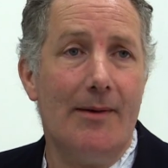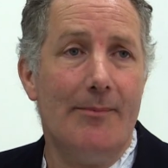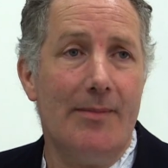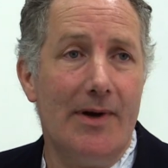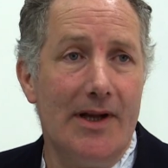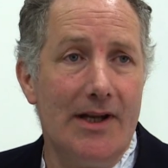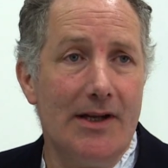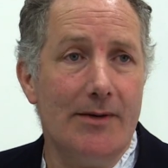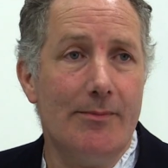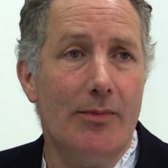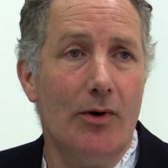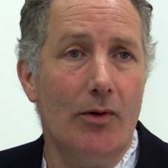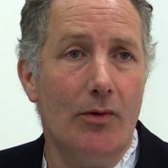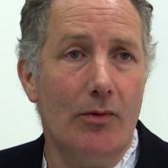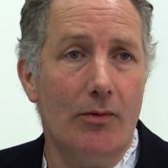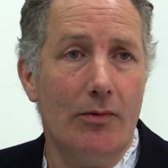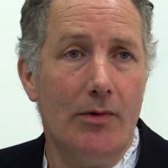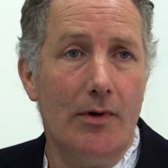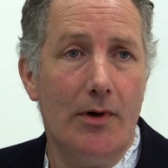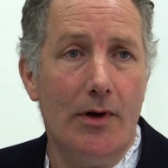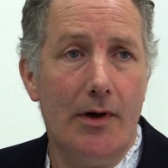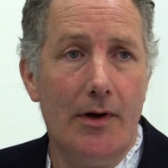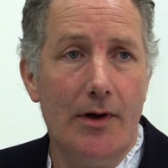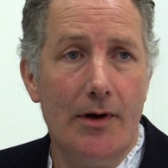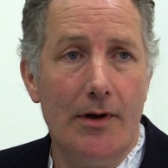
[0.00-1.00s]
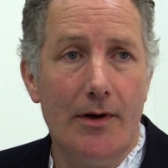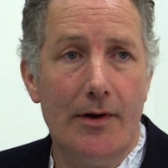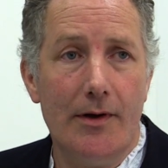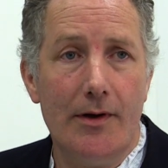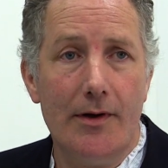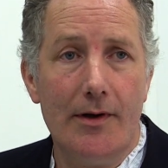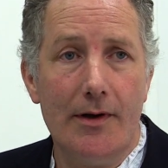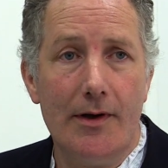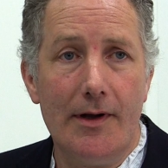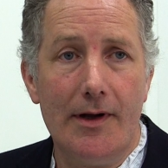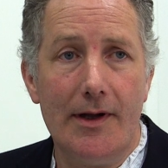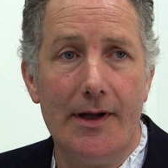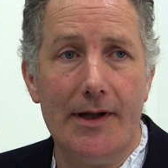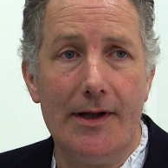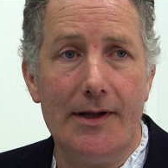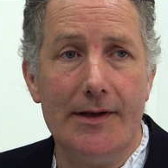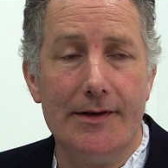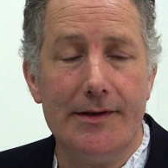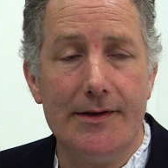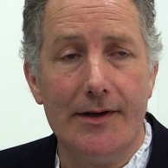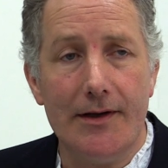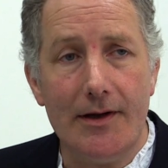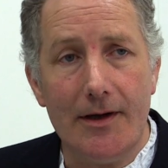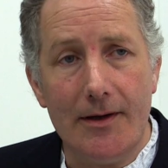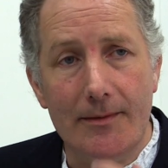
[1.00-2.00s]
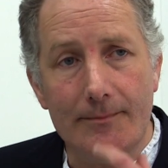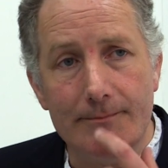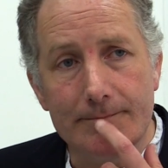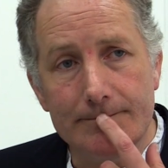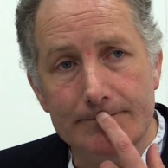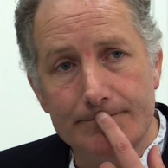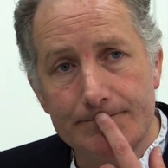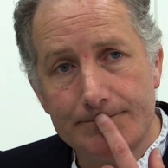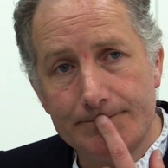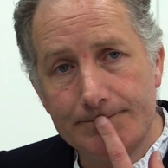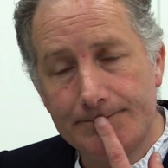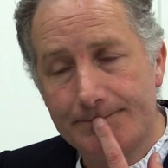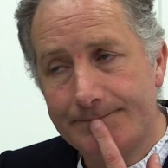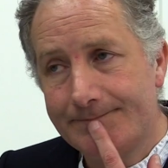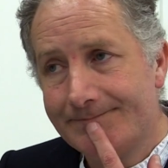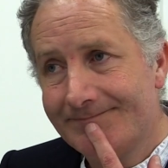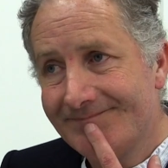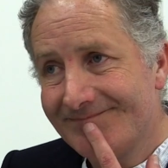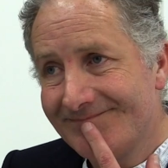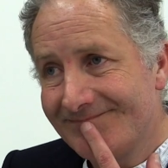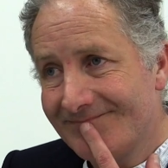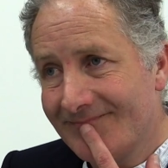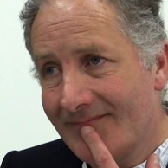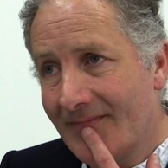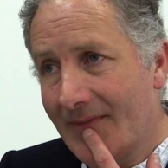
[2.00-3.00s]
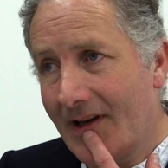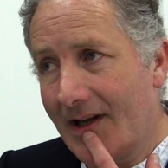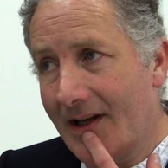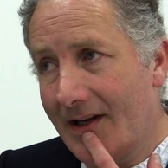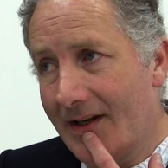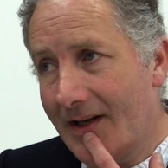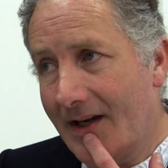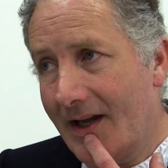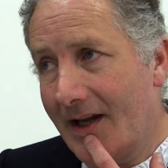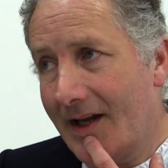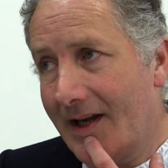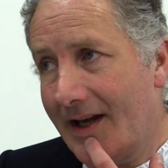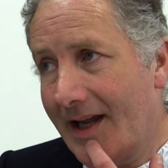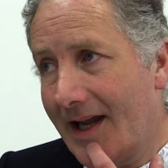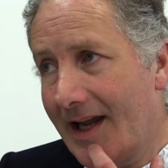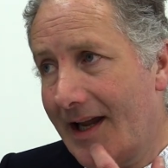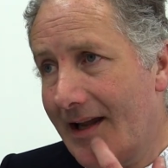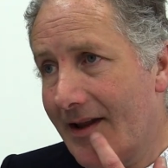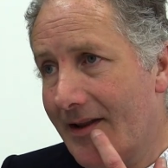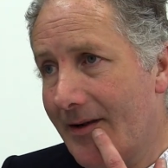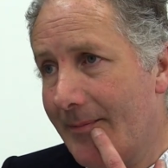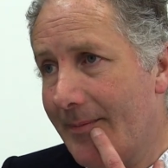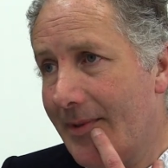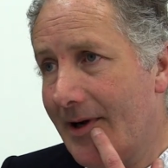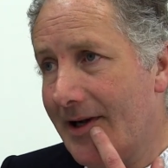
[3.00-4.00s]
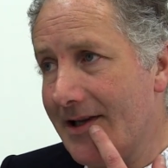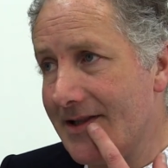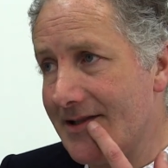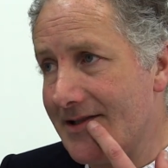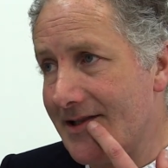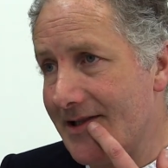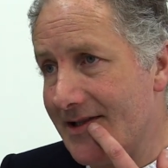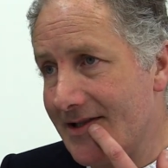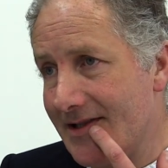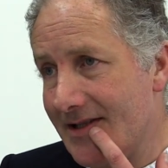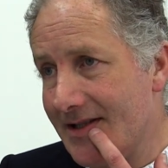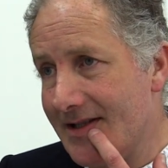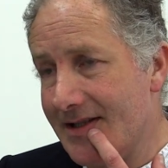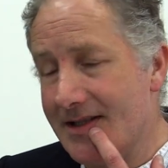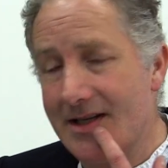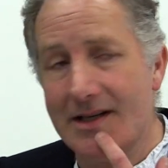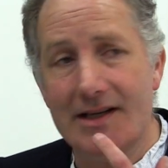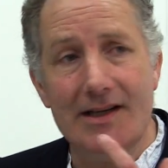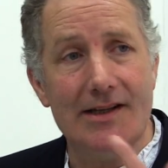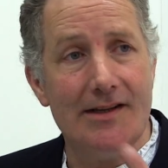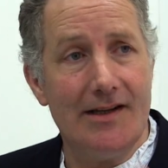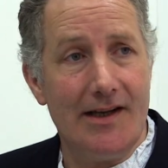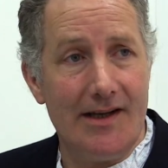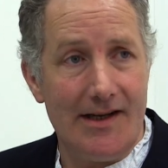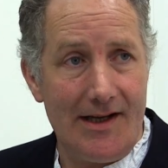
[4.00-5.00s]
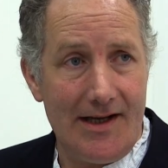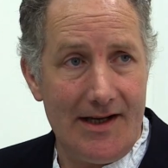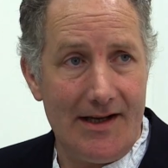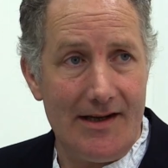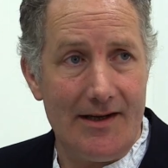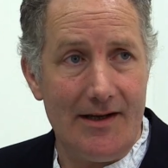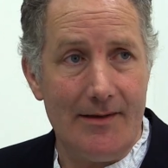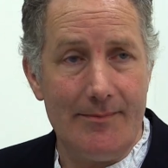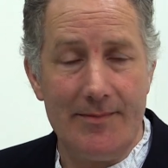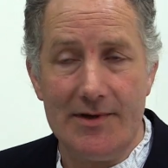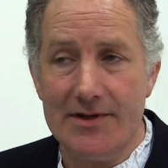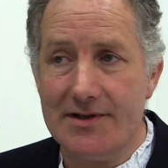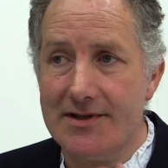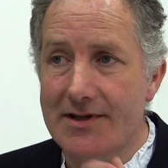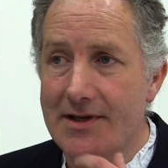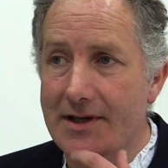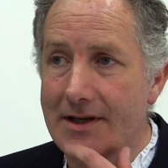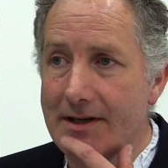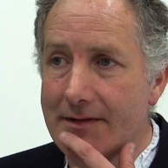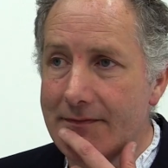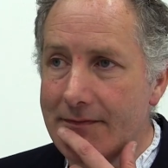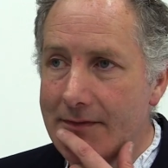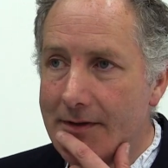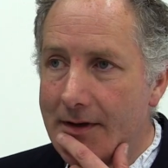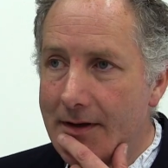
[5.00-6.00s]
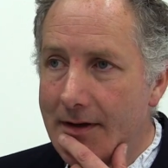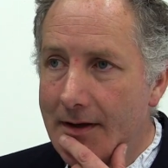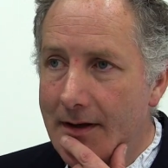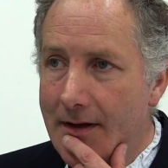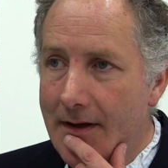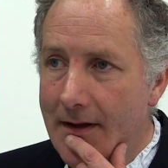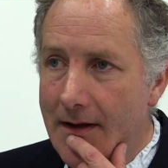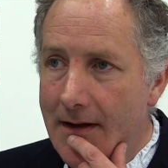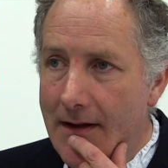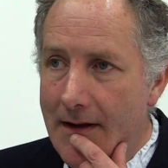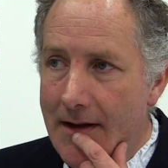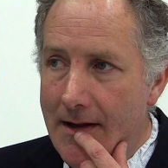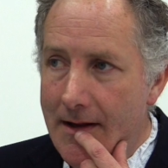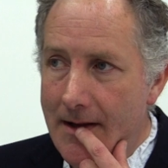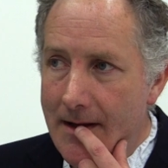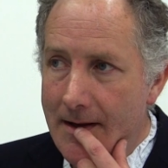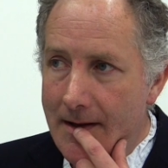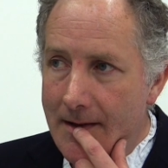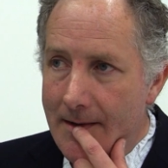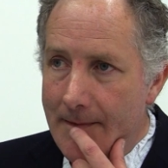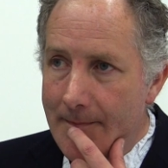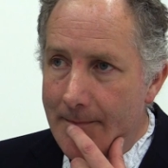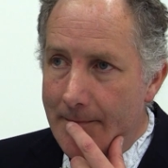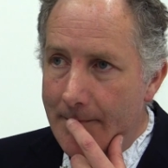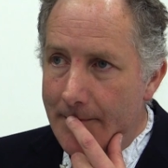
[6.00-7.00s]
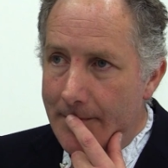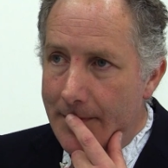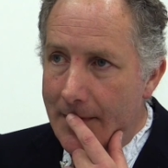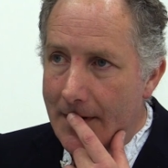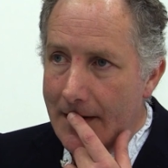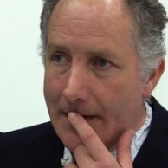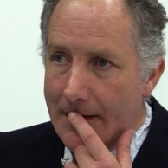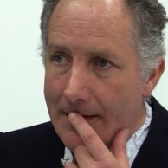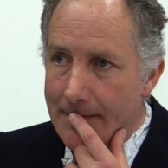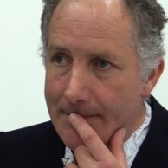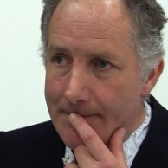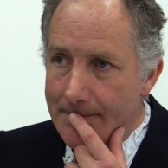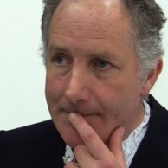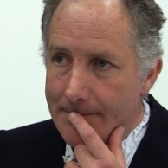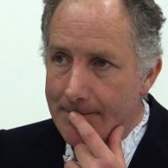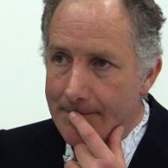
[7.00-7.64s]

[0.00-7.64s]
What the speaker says: people and how the paintings are seen and how they're perceived. But